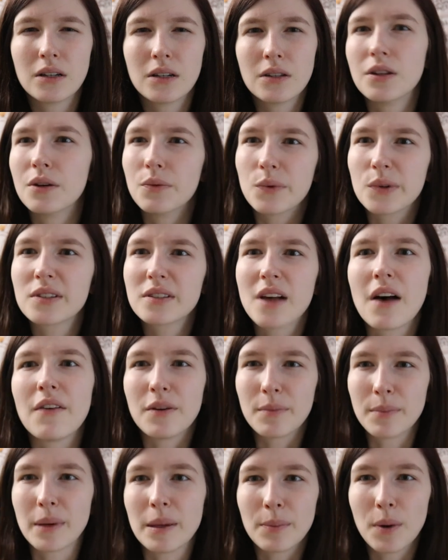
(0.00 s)
There were
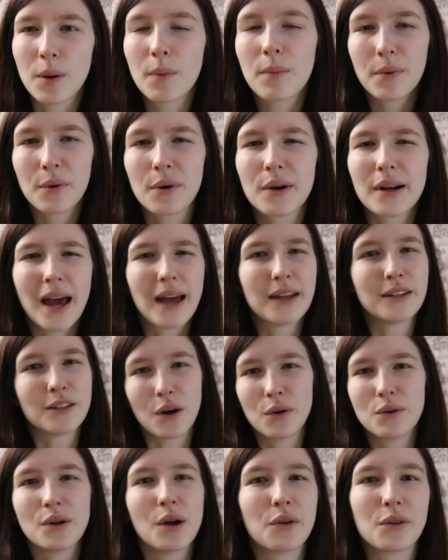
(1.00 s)
7 people born. I
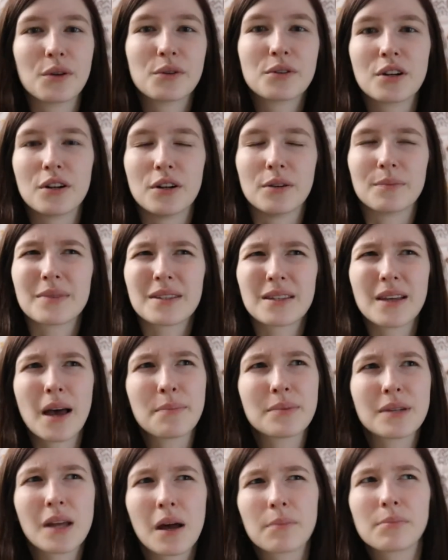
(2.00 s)
don't know the term,
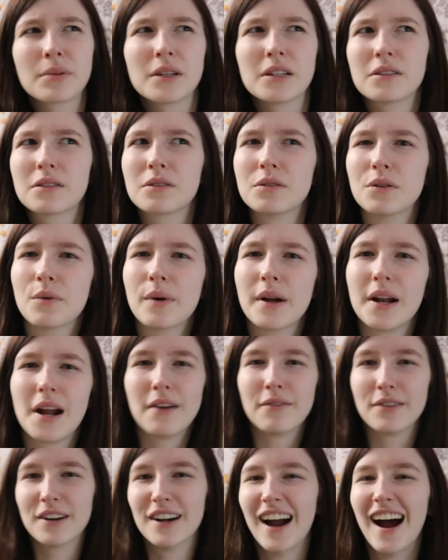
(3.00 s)
septuplets or
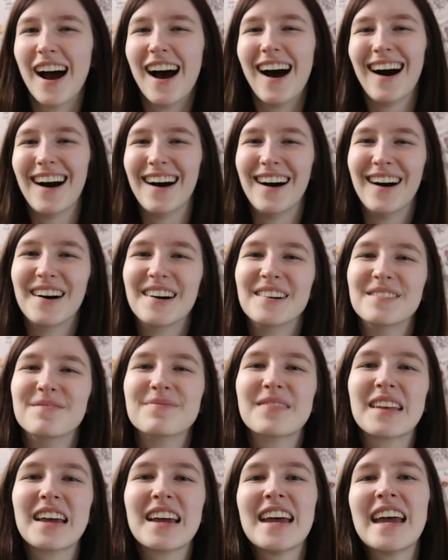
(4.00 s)
whatever.
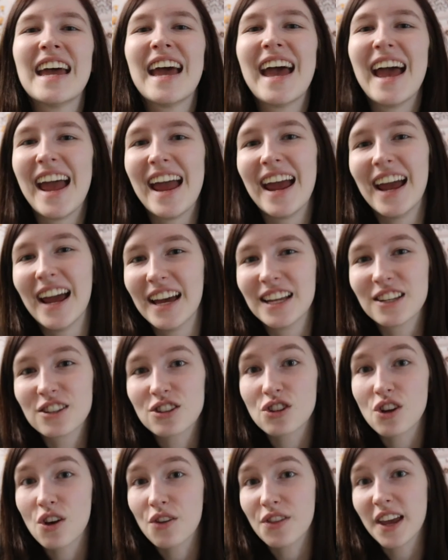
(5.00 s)
And
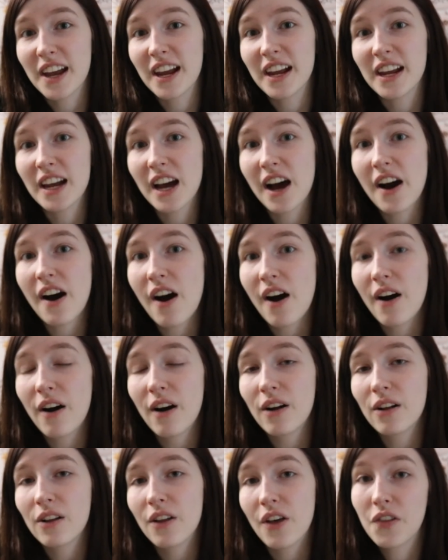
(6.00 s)
so they're
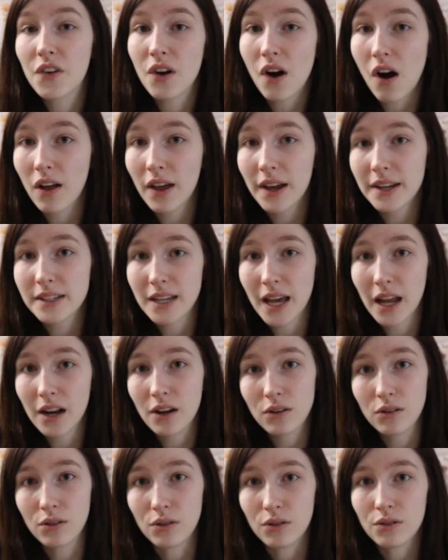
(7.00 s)
all
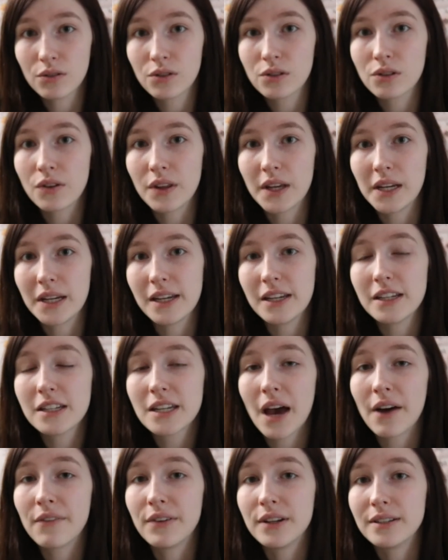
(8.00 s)
identical. So they
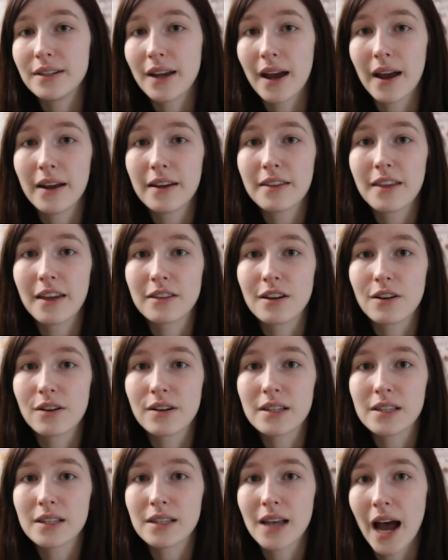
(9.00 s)
each have a day that they're
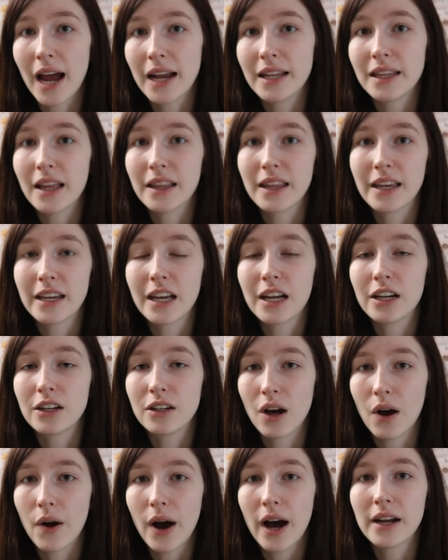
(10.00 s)
assigned that they can
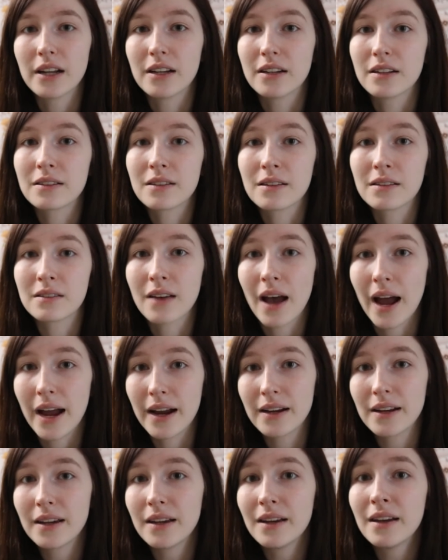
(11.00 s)
go out into
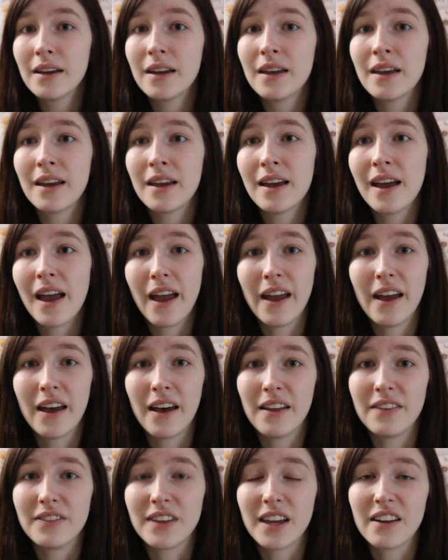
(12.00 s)
society,
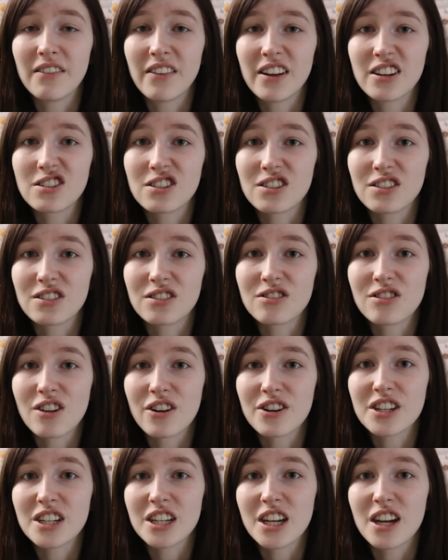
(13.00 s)
and they eventually
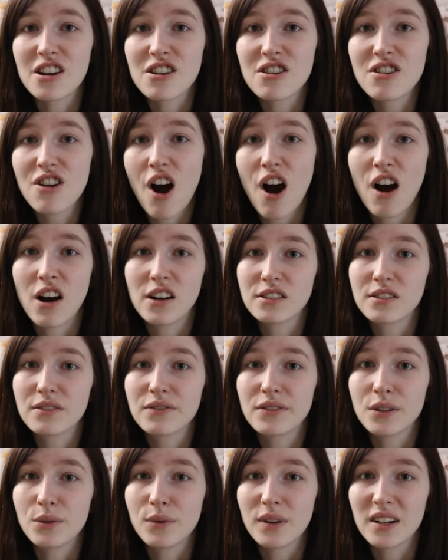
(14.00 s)
start to get caught
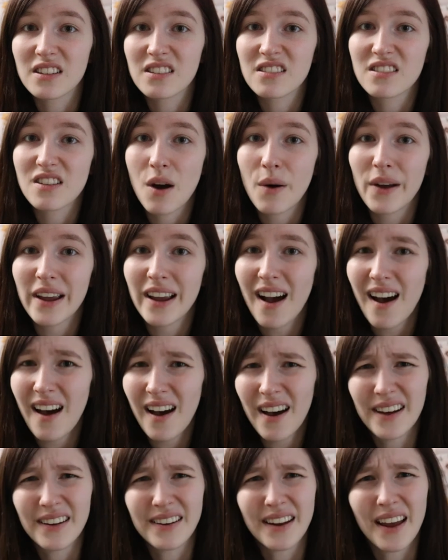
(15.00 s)
for what is going
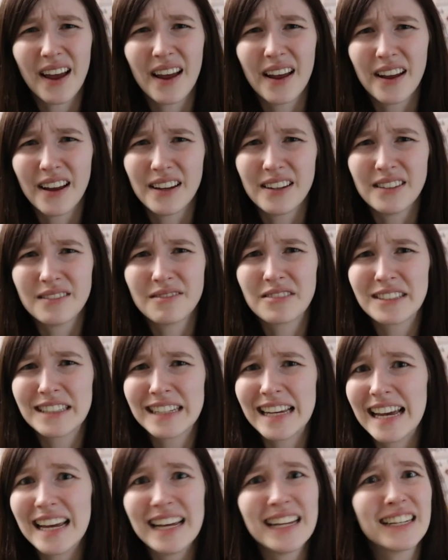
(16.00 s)
on, and
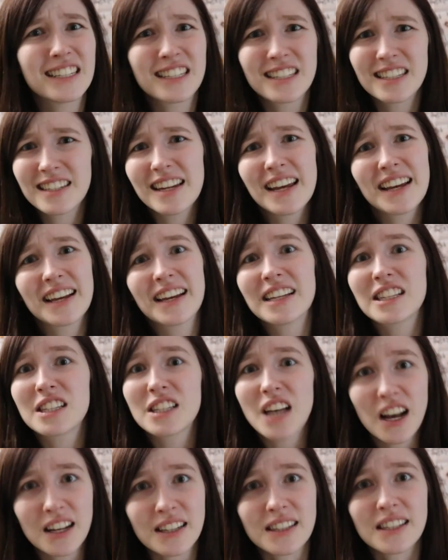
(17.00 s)
it
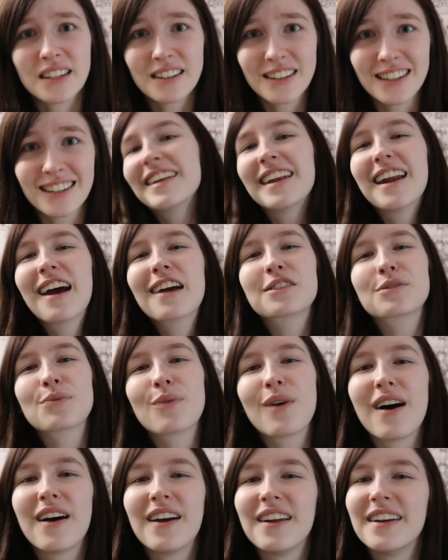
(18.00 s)
gets ugly. The next
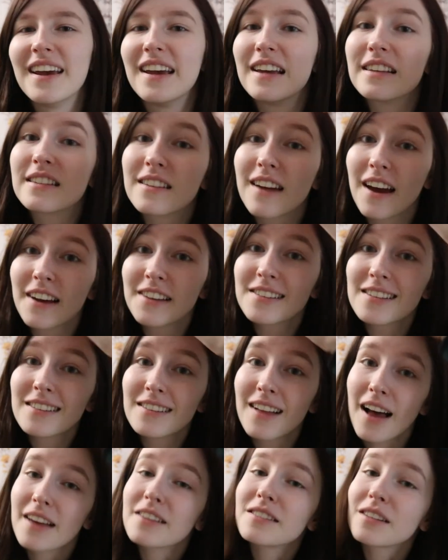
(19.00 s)
one is a nice
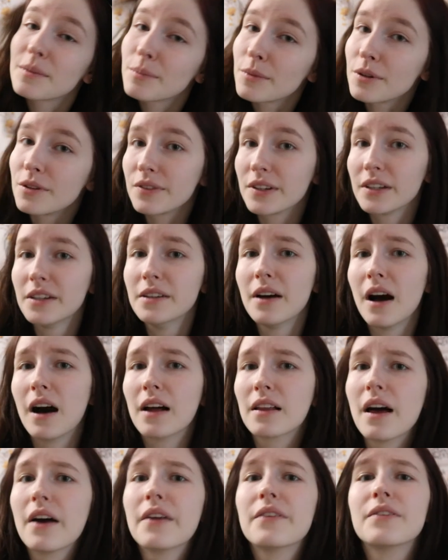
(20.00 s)
classic movie.
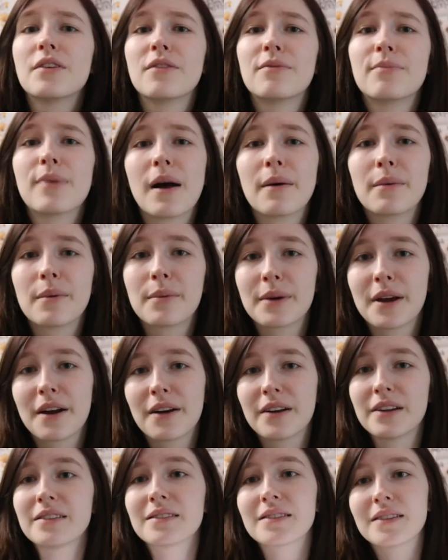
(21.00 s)
A lot of you have probably
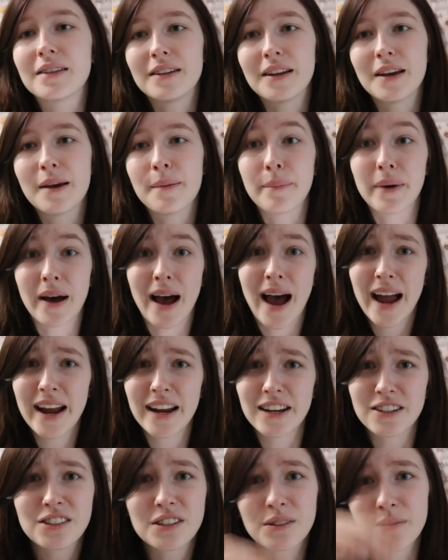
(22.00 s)
already seen it, but I
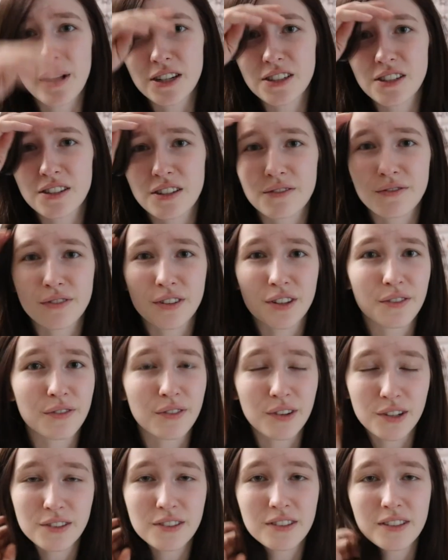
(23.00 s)
actually watched it for the
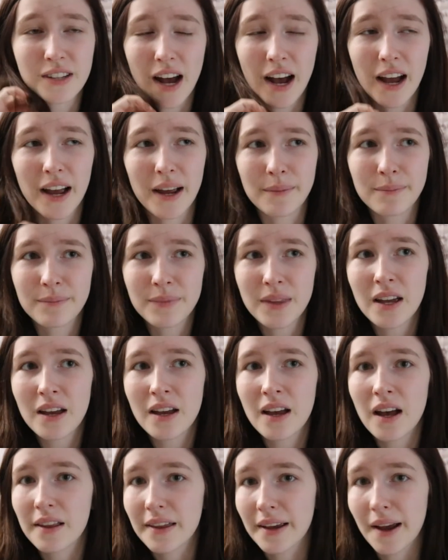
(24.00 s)
first time
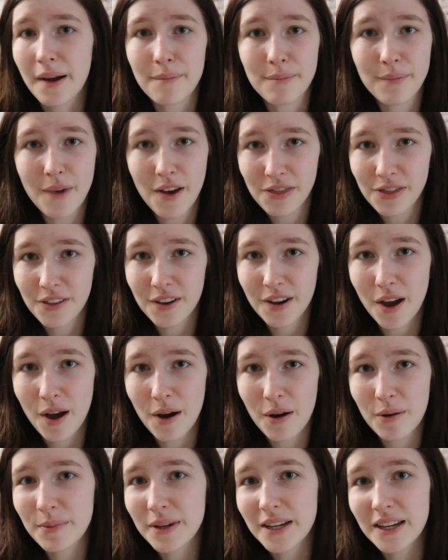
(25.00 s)
like a month
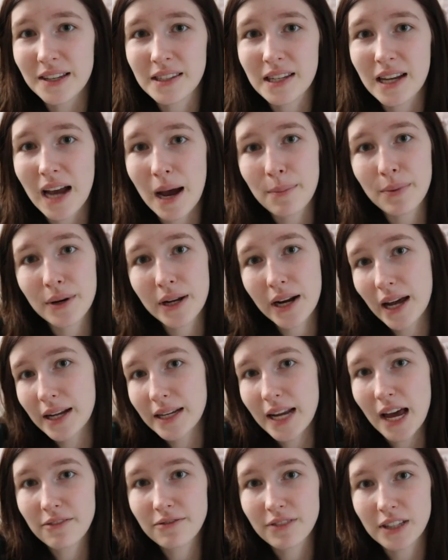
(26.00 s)
ago because it got put
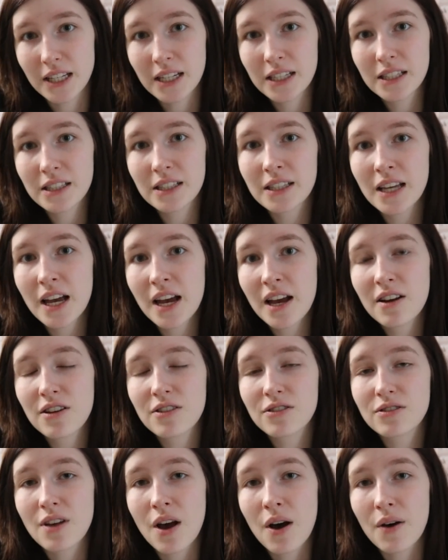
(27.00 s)
on Netflix.
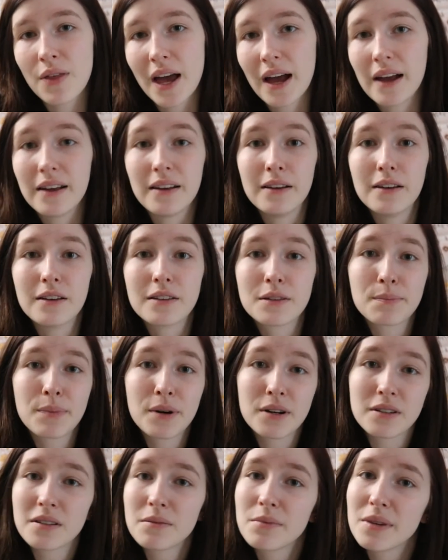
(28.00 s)
So that is
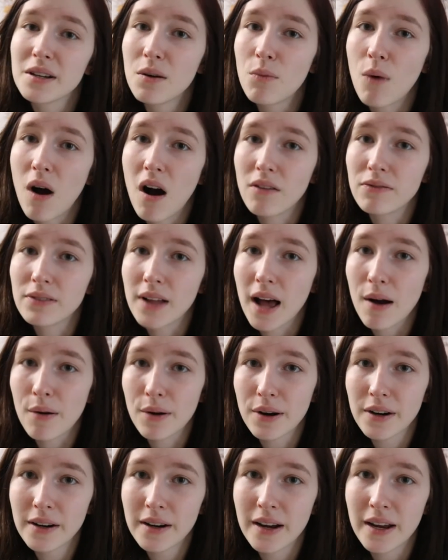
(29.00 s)
Perks of Being a
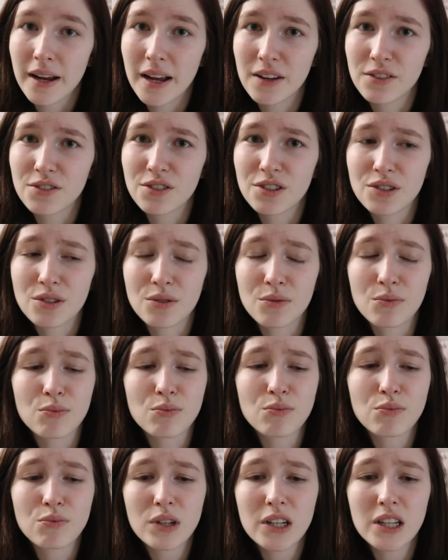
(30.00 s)
Wallflower. It's just a
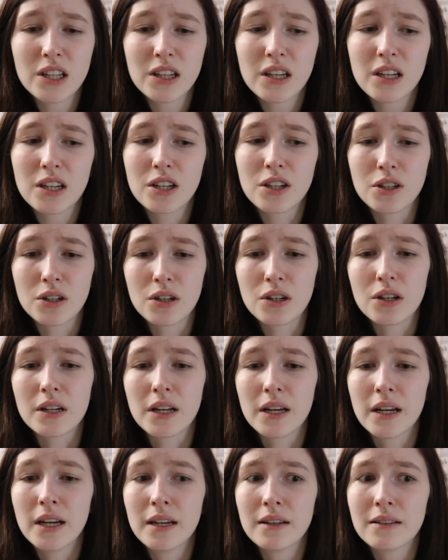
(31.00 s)
really
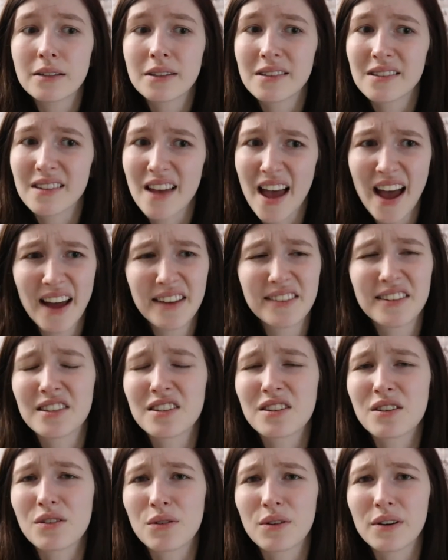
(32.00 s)
good sad
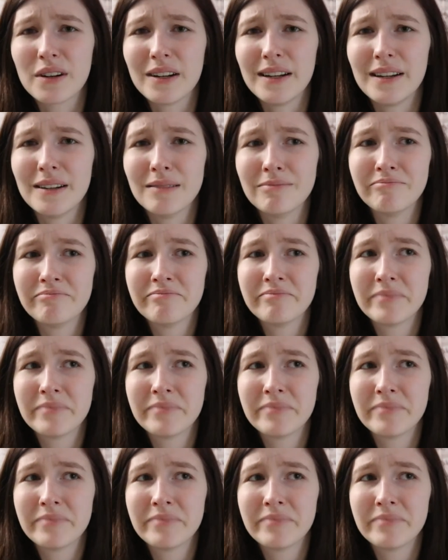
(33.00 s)
story,